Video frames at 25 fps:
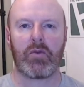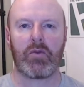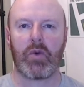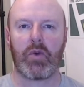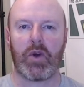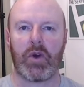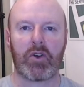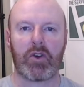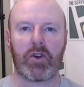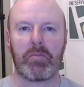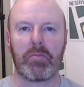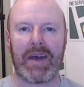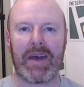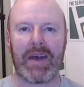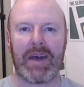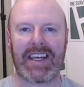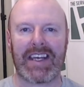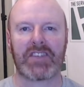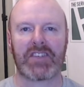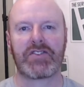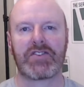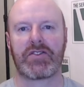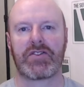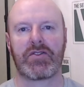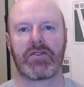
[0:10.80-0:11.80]
welcome
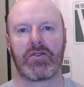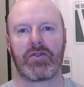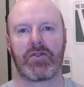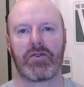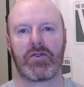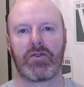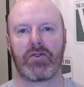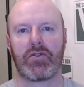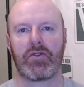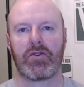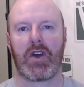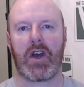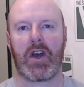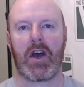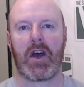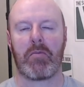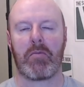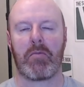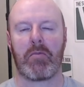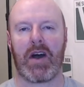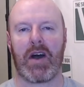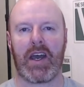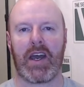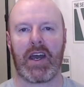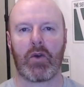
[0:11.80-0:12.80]
back to
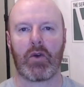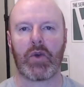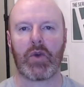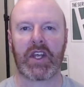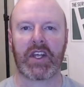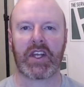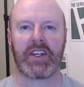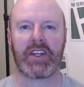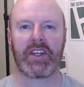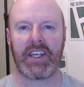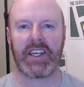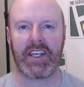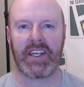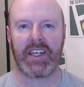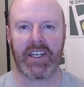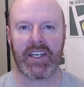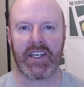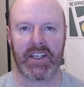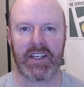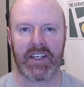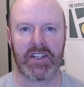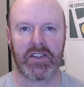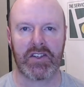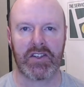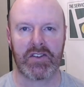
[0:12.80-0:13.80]
my weekly
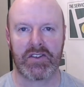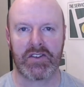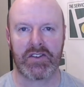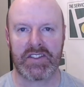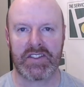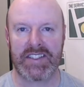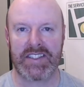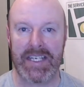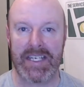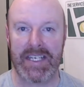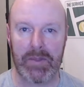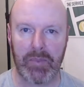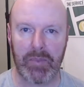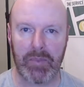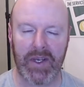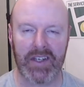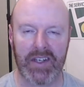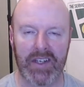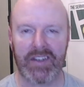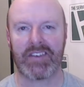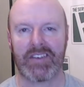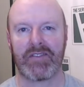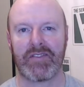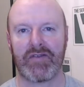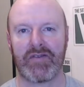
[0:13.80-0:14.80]
tip
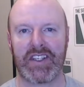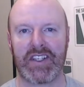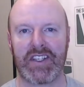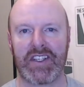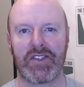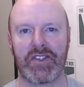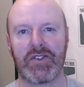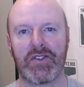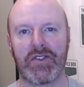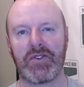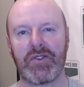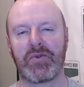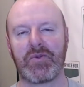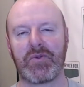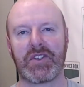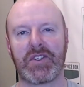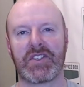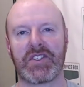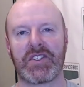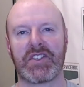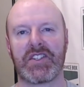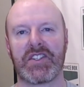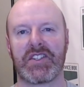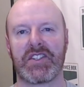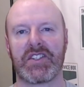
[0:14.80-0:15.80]
video,
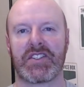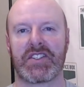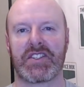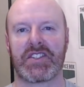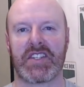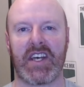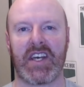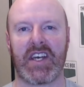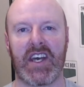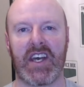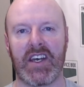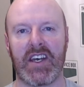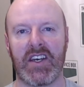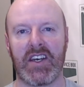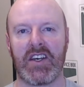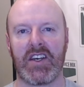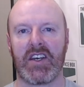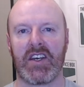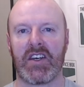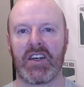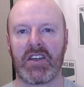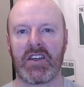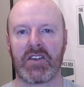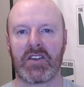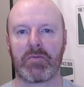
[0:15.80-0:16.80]
which is
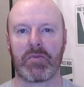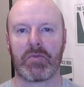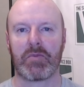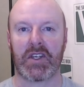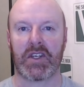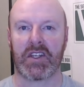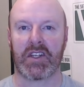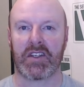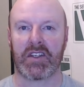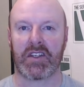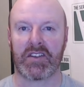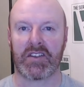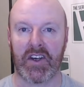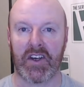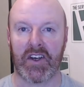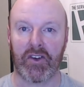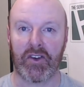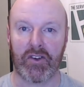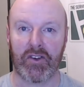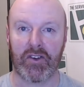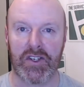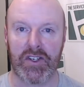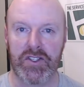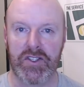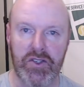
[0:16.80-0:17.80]
being done
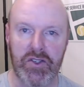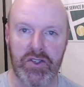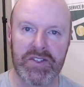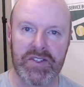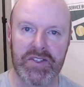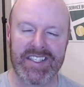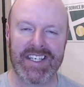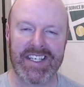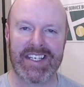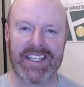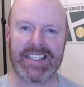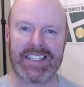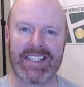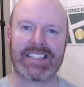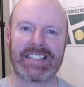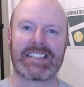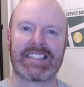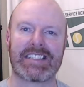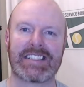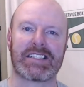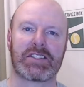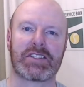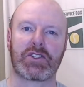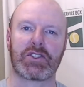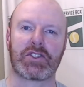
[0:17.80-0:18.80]
on a Tuesday,
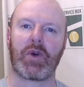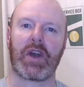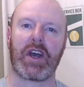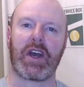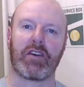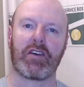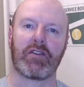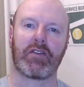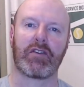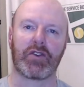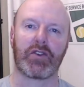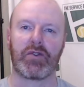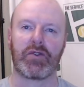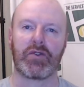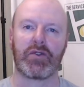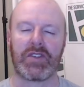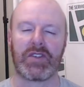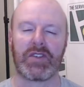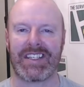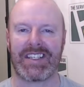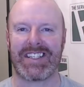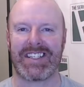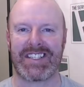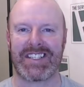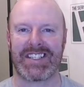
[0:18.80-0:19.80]
12
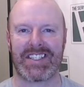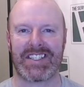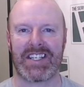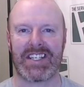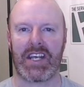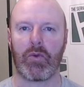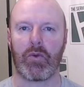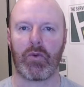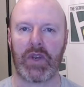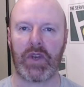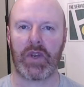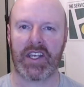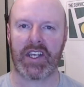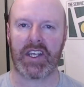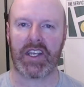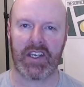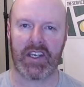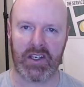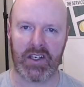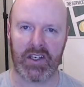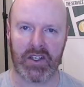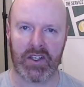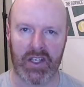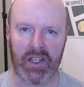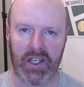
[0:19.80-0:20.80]
noon each week,
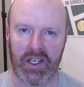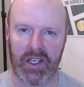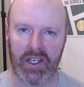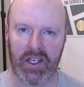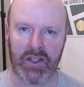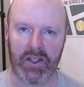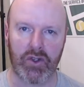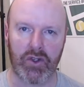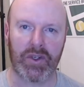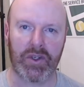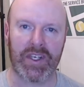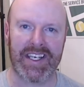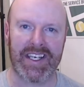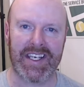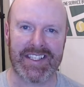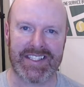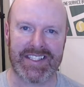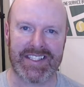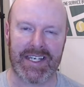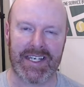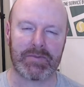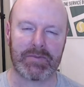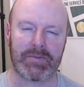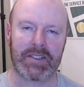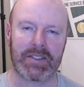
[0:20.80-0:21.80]
UK
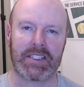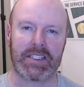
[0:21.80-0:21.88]
time.